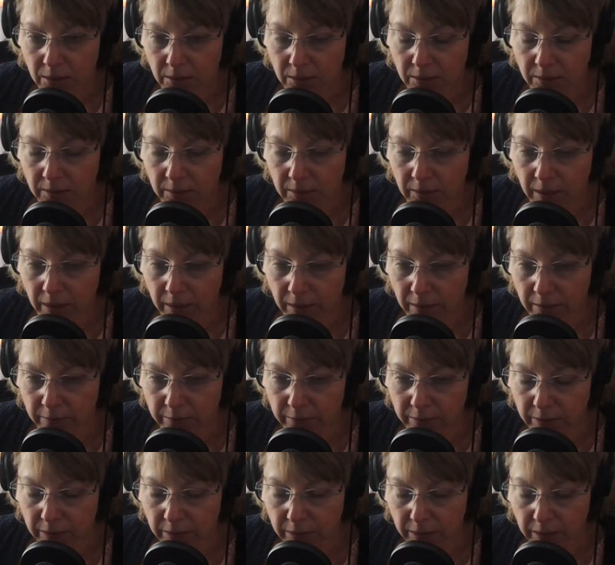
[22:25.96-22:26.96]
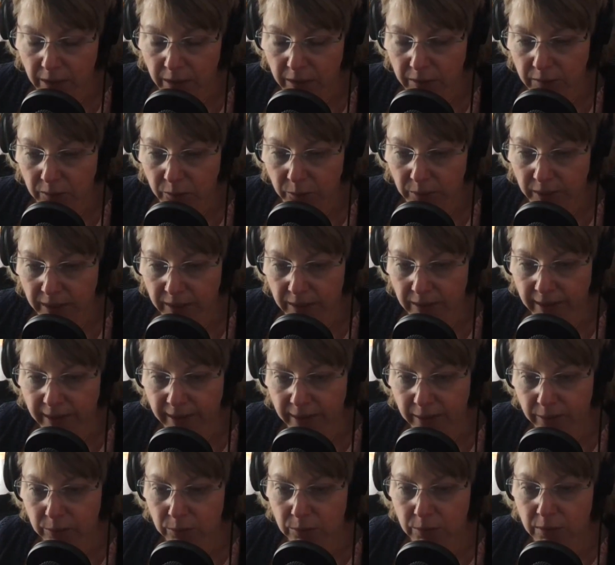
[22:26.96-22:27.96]
love, color red,
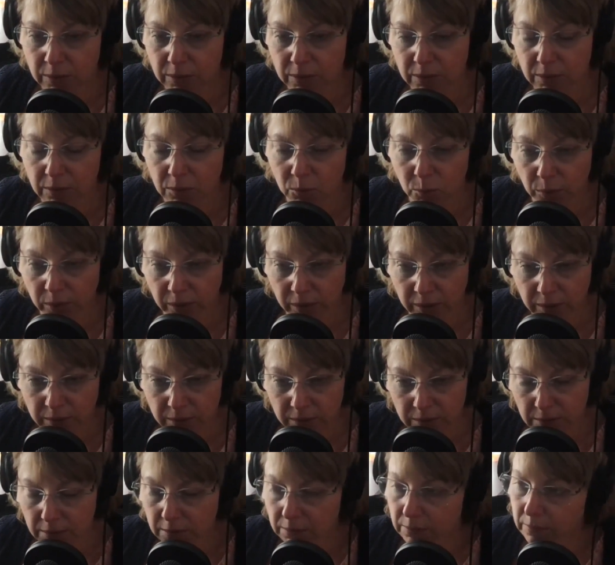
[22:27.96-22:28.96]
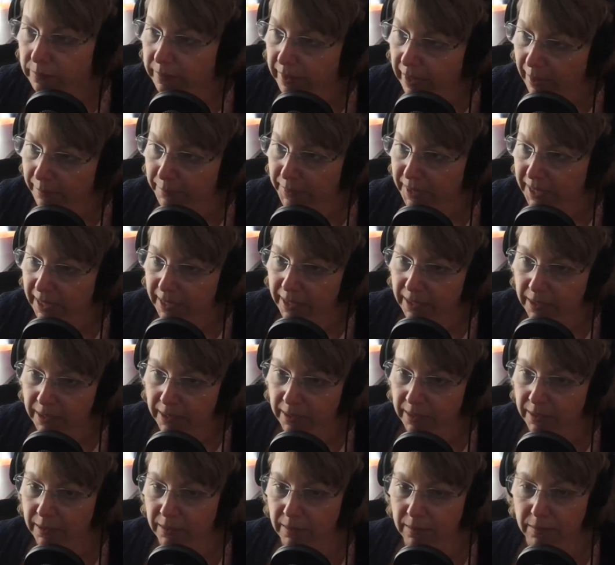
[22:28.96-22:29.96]
out into the world,
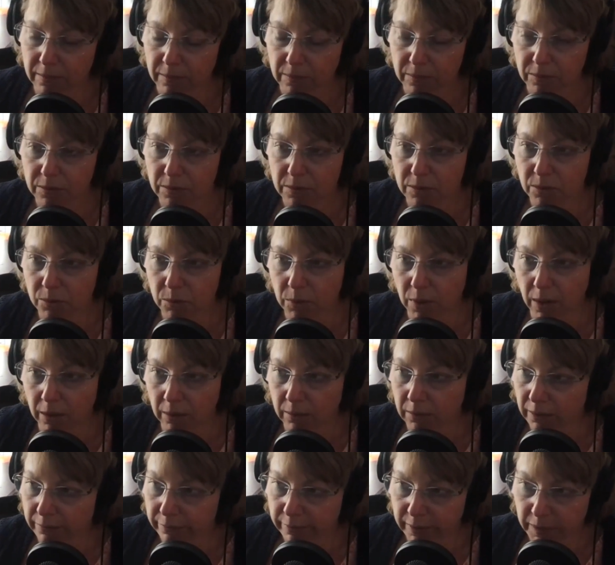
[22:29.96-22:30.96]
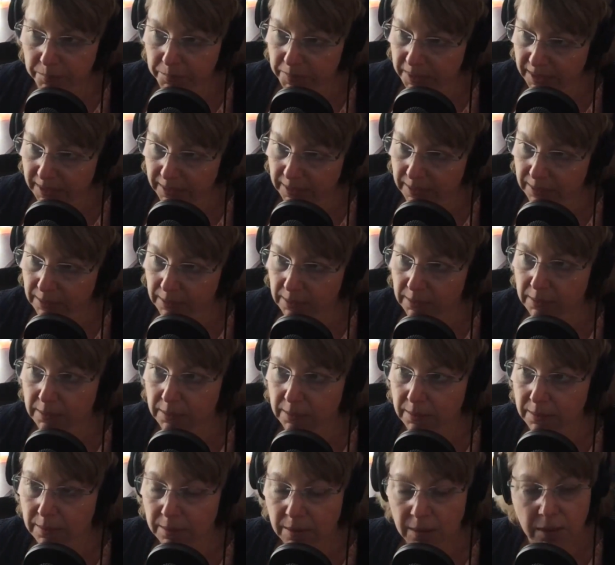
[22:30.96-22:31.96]
emanating to all living
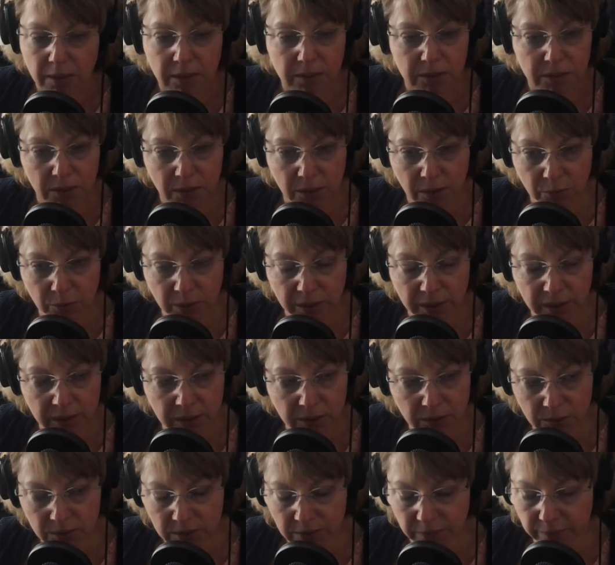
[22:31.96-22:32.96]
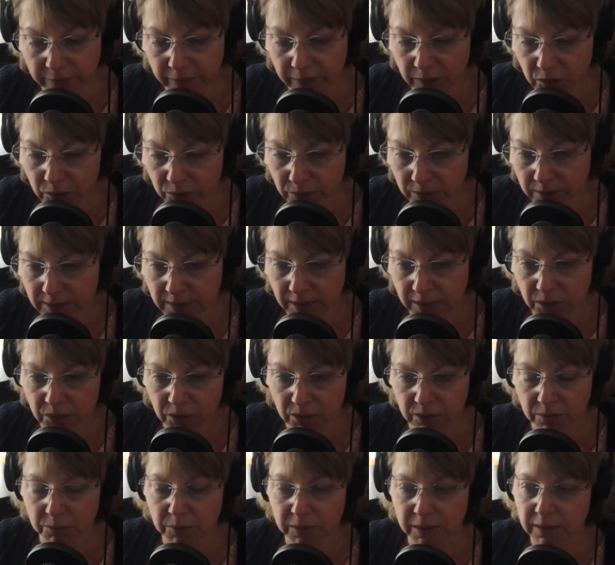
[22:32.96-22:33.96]
beings. So you can really use some
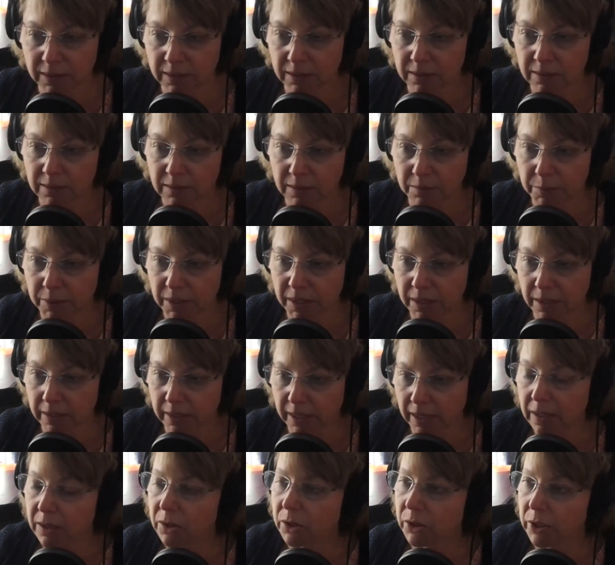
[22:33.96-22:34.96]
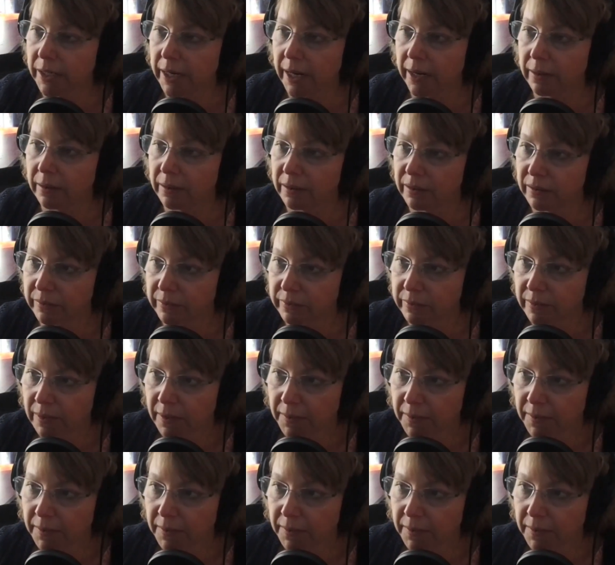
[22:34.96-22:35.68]
visualization with this and get creative